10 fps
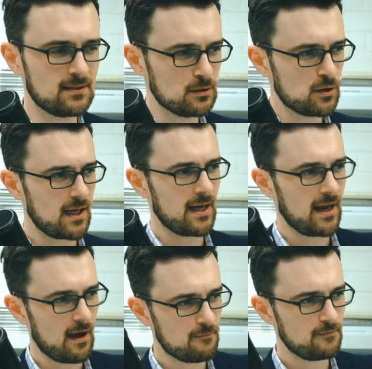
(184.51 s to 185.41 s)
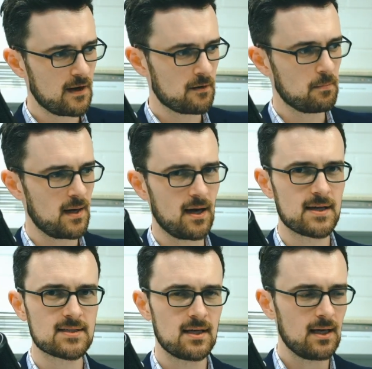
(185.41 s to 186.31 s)
Look at how far
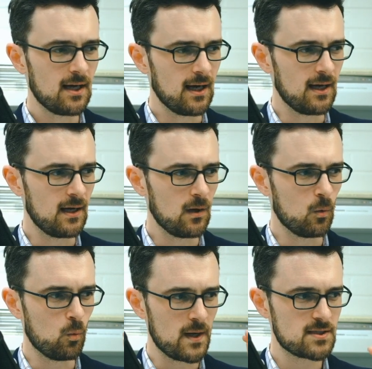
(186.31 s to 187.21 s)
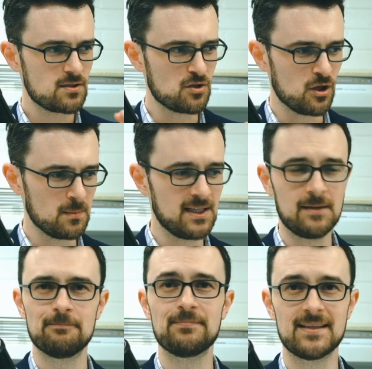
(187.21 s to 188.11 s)
apart West Germany,
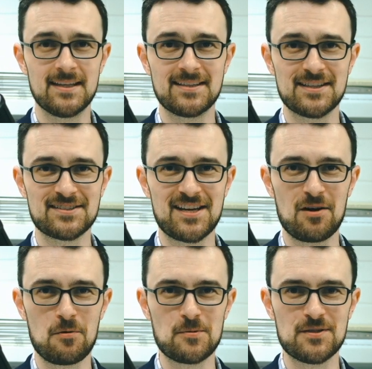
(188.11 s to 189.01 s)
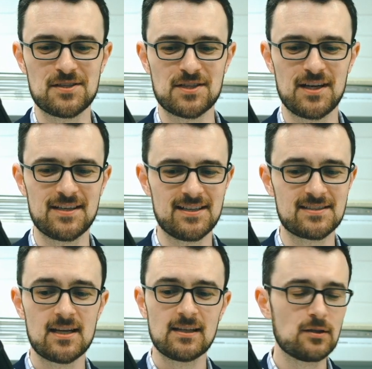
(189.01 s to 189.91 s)
yeah, that tells you how old this chart
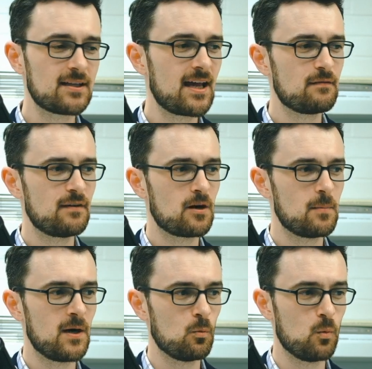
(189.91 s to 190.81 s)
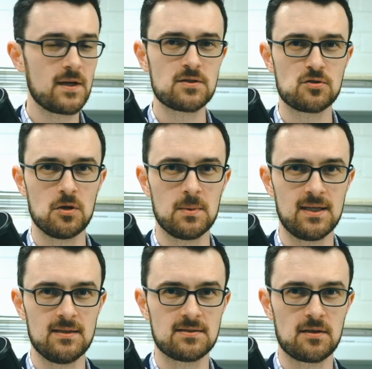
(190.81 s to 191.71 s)
is. Look at how far apart West
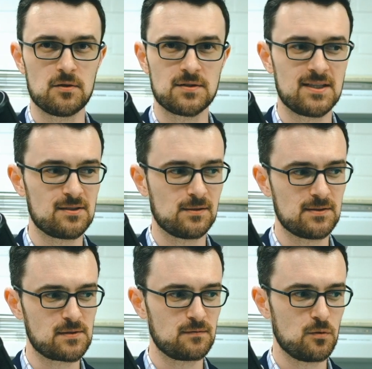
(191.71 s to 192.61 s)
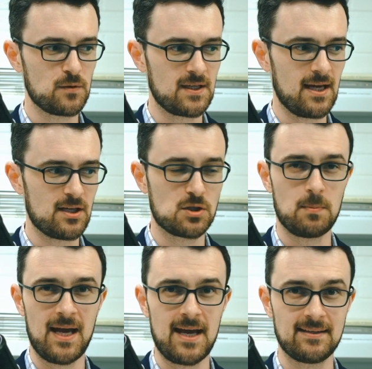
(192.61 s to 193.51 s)
Germany is at $13.40 and
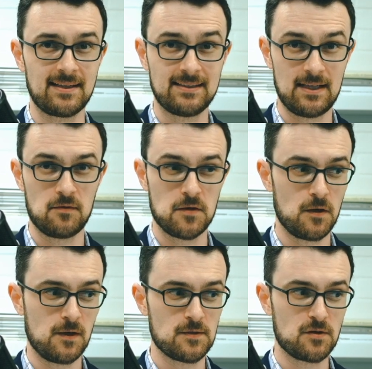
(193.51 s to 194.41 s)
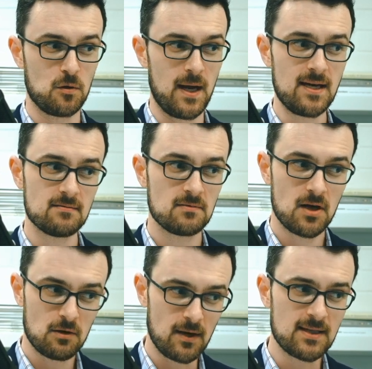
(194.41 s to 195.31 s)
Japan at $11.08.
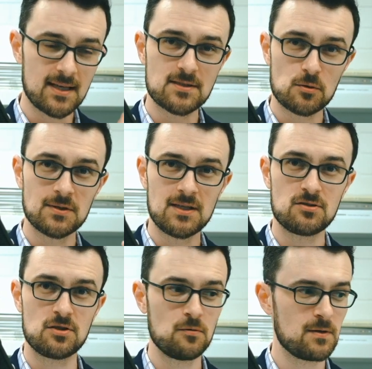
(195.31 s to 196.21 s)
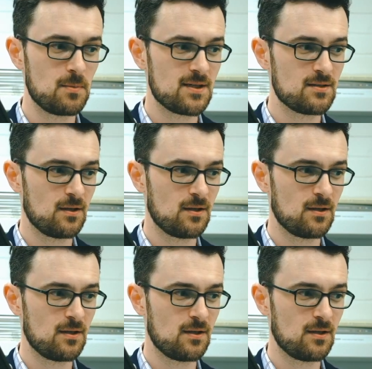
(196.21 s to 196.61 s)
Right? That's only $2 and a bit.